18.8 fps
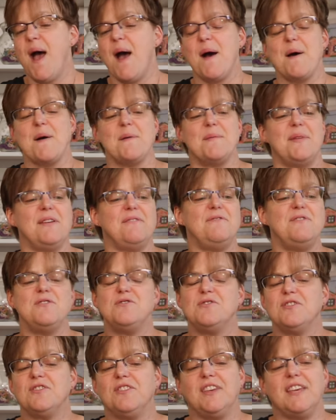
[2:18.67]
If you
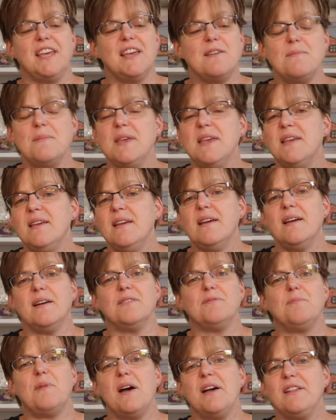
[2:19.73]
just give me
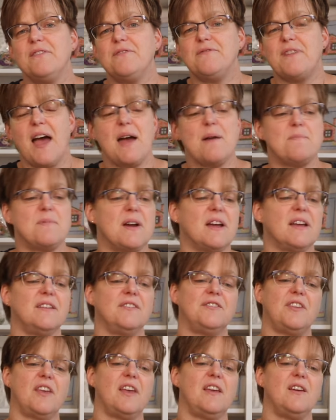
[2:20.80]
a pile of fabric
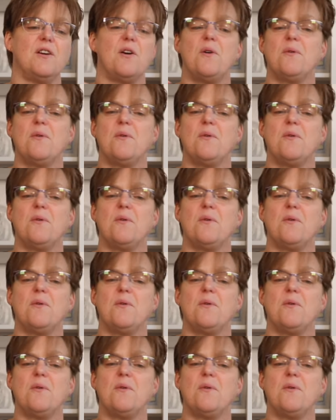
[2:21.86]
and say,